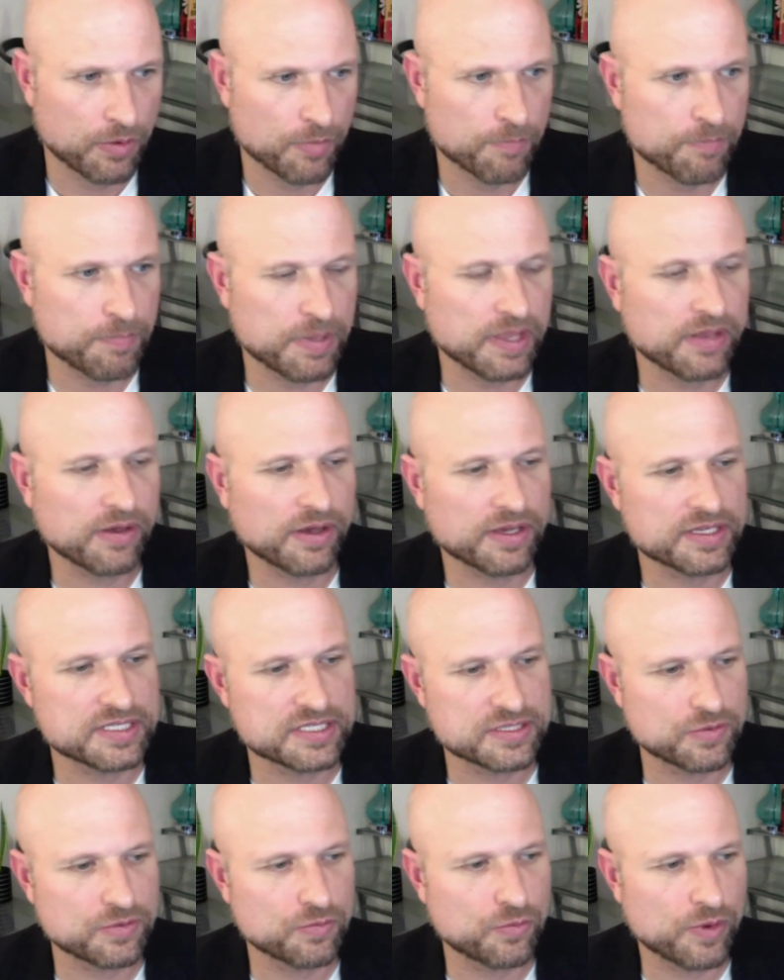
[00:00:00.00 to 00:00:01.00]

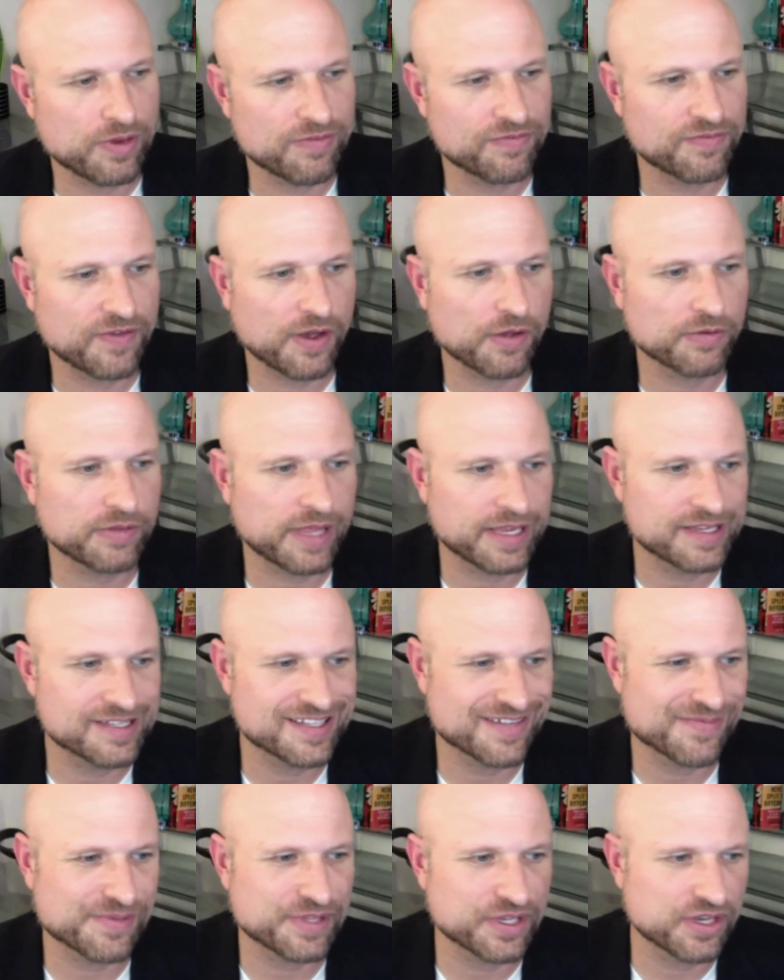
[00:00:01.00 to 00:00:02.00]
because we felt like
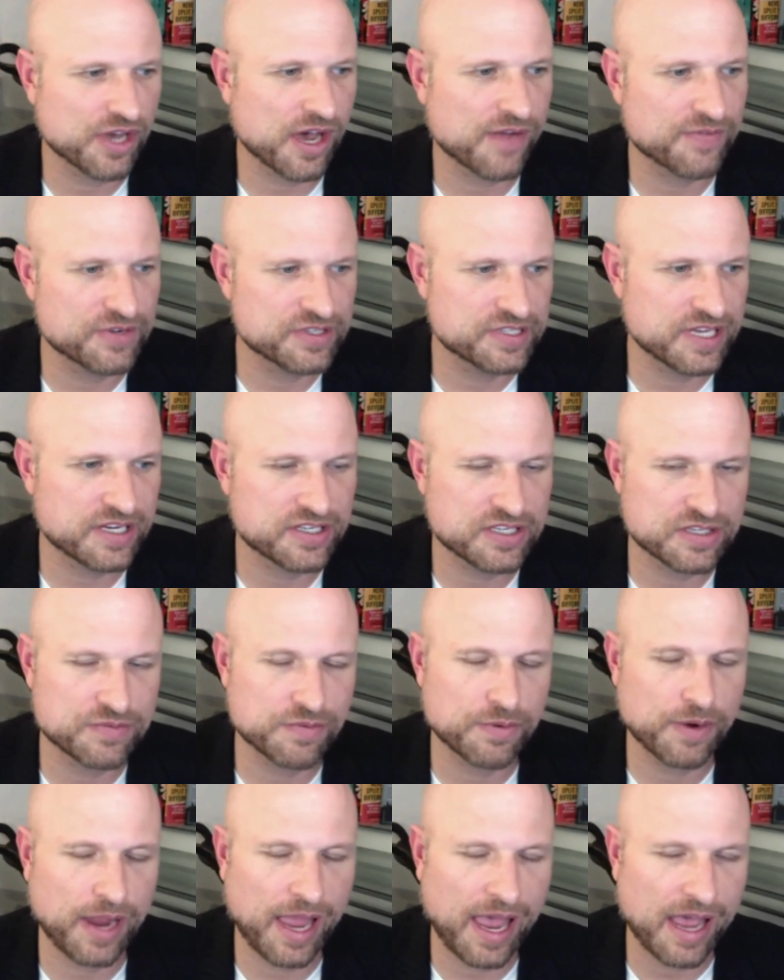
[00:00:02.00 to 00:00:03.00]
some of the conversations we
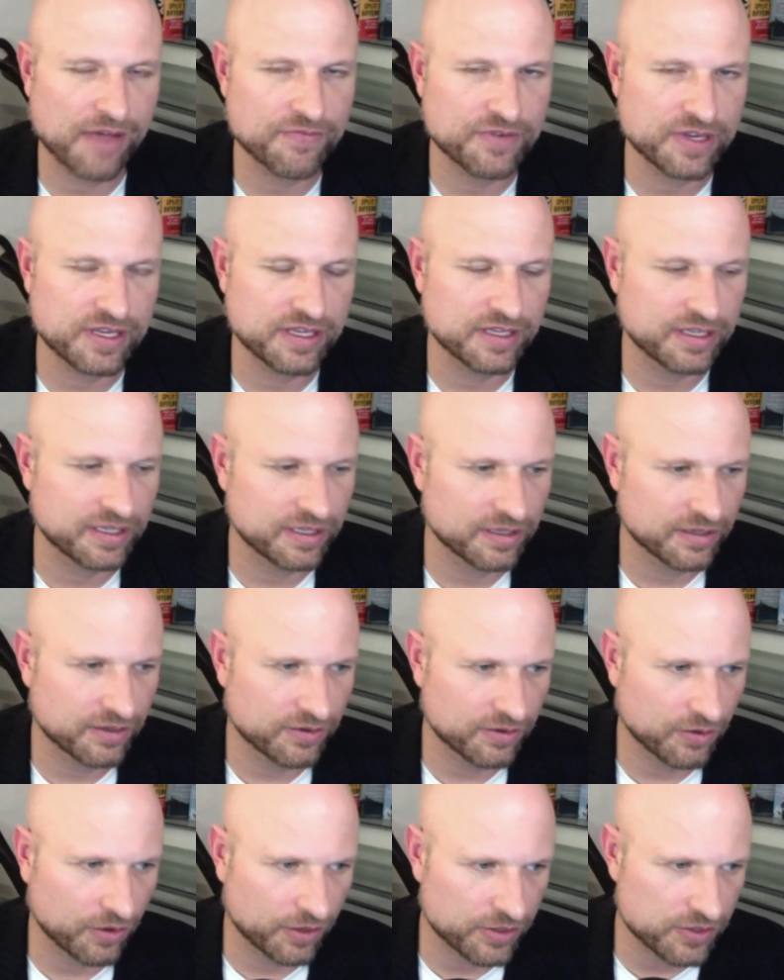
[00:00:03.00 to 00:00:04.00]
were having
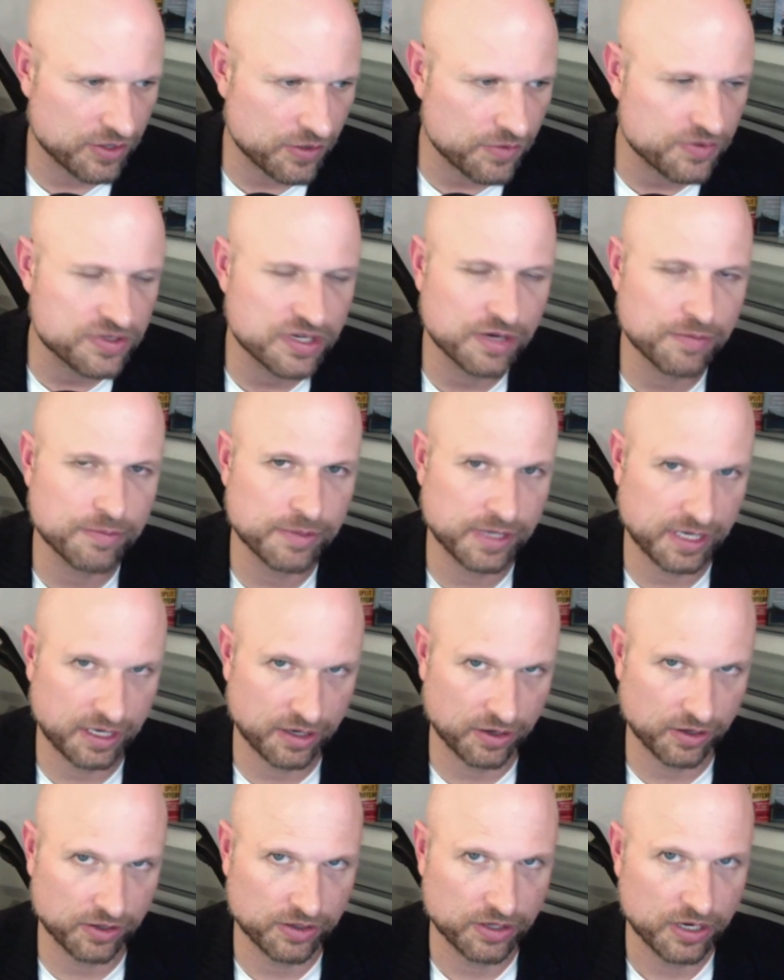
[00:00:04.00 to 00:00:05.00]
on YouTube
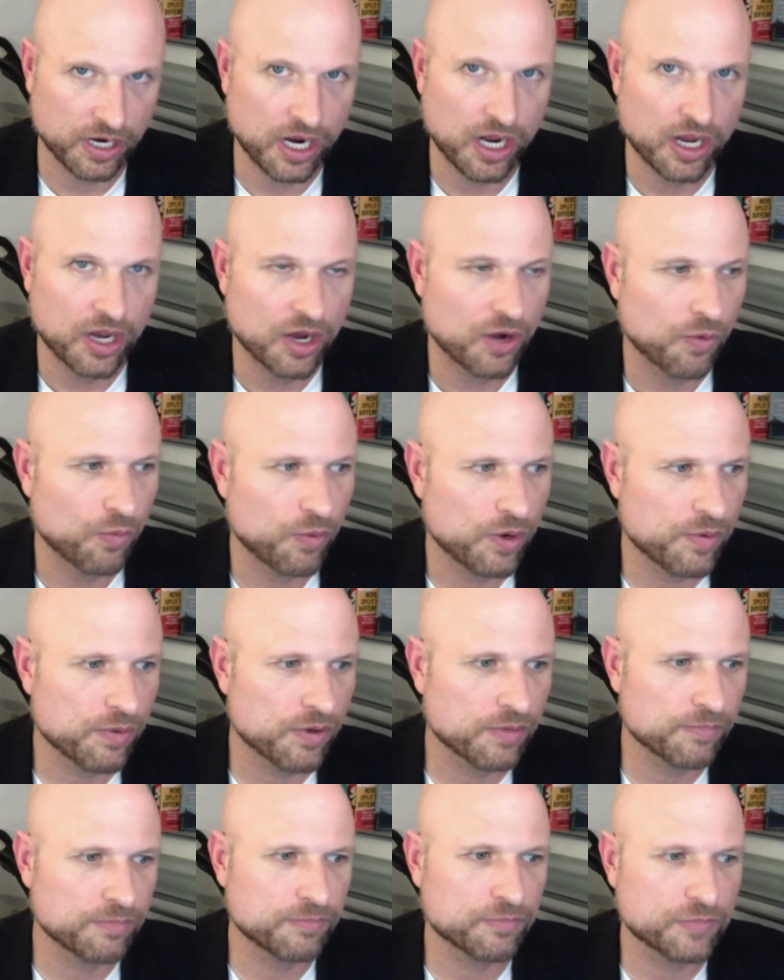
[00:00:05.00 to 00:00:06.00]
here, we
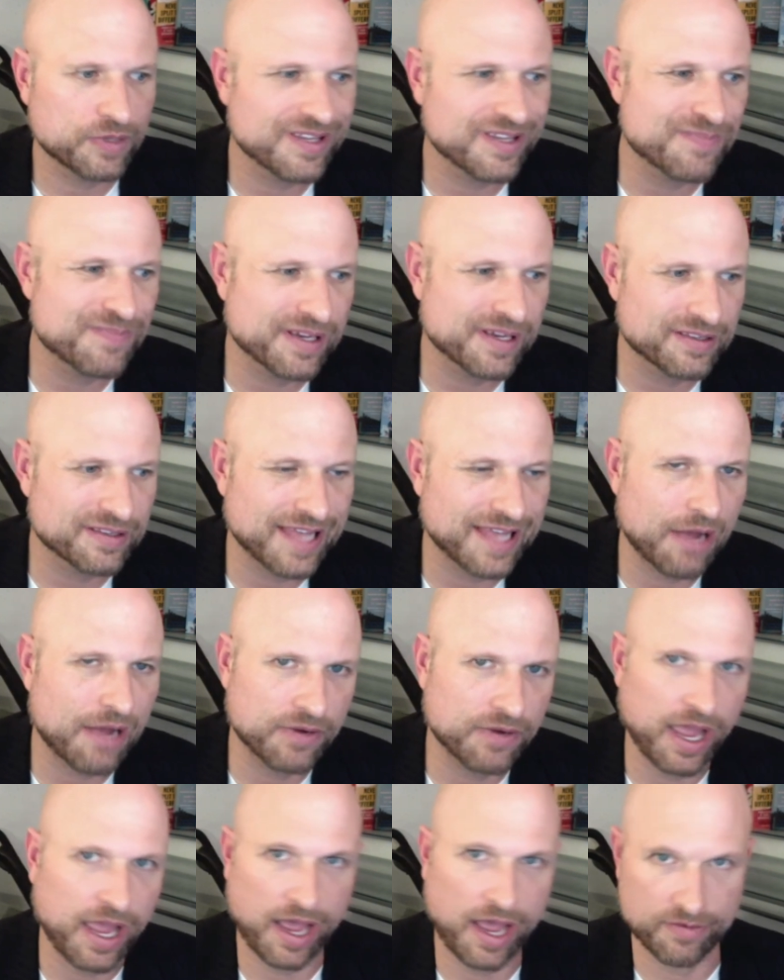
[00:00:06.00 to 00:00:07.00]
weren't really being
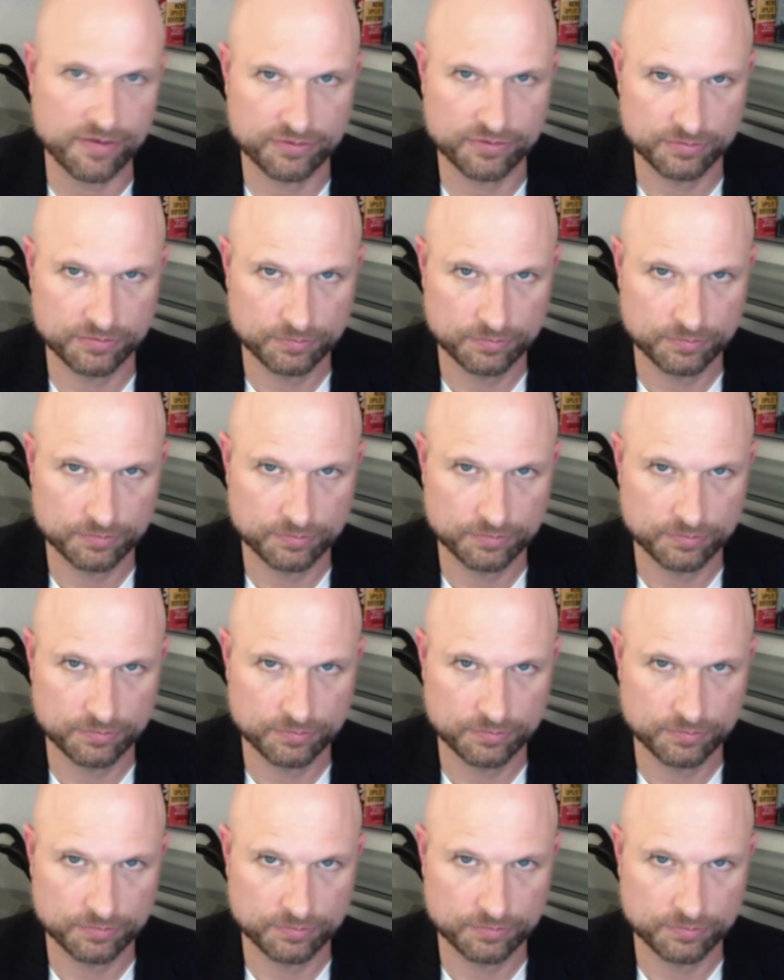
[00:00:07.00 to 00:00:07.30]
allowed to have.